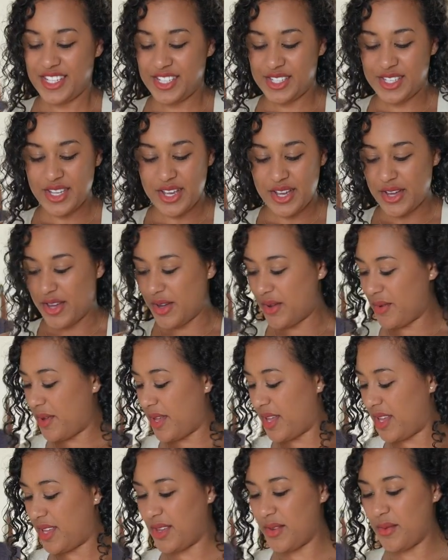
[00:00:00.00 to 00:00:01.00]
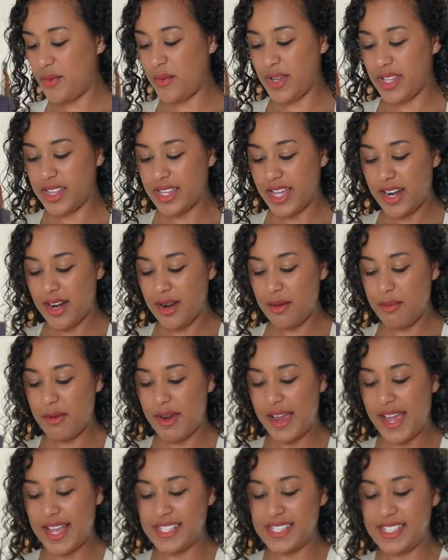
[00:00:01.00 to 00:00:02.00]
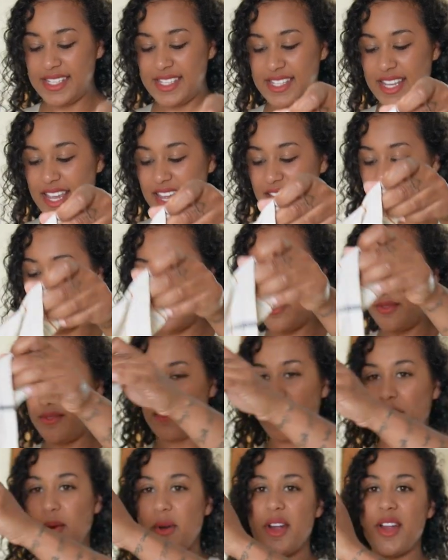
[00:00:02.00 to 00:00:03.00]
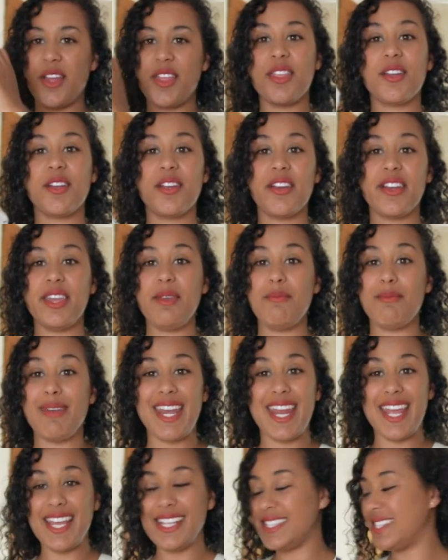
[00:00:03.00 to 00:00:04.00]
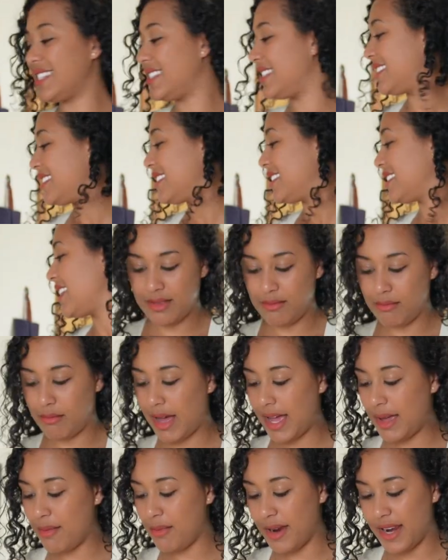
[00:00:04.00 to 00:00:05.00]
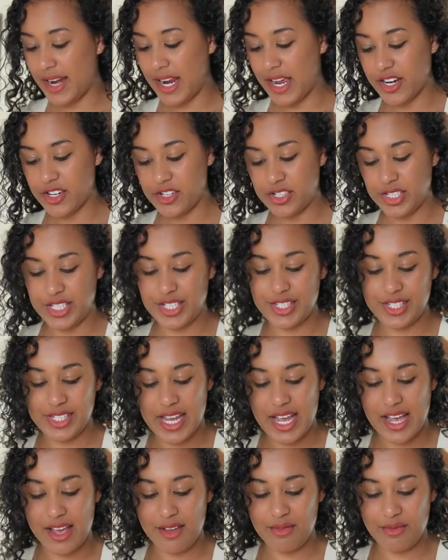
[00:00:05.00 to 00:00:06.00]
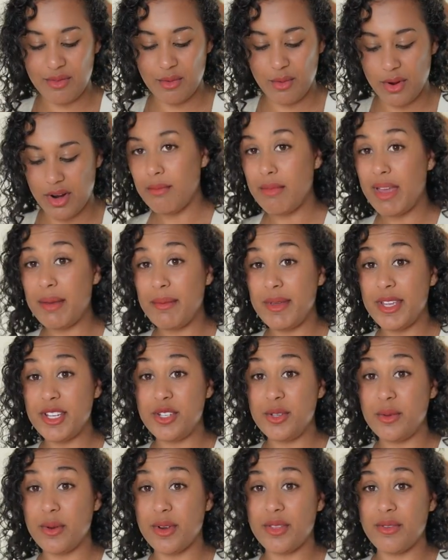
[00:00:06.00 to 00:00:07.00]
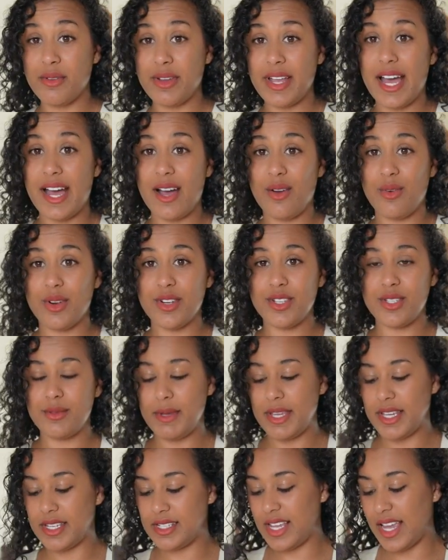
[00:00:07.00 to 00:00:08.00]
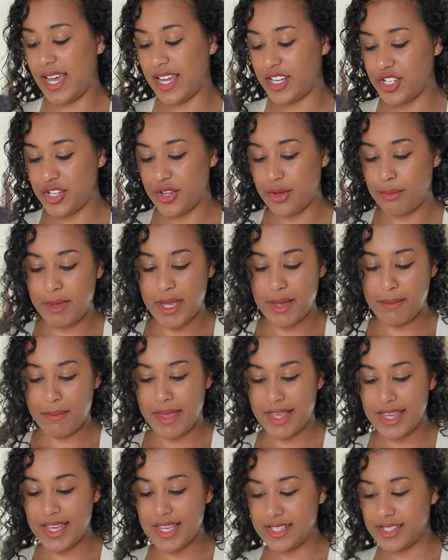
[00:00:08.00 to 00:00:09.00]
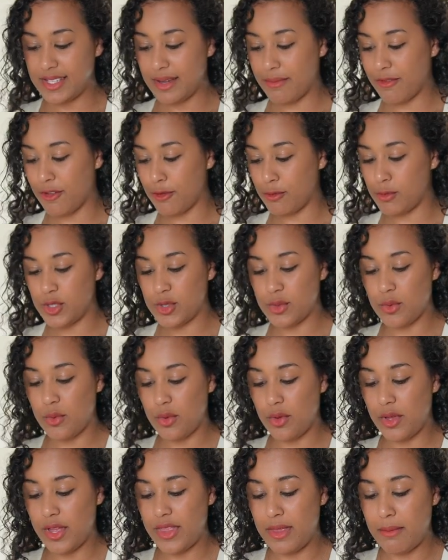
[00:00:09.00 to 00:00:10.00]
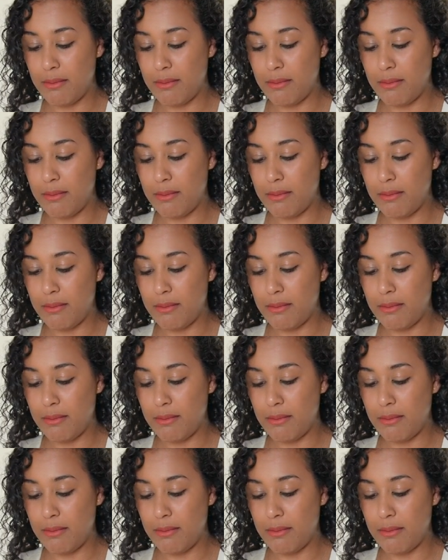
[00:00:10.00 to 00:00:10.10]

so we let our bread sit for 30 minutes. My bread actually sat for maybe 2 or 3 hours because I had to go pick my kids up from school in the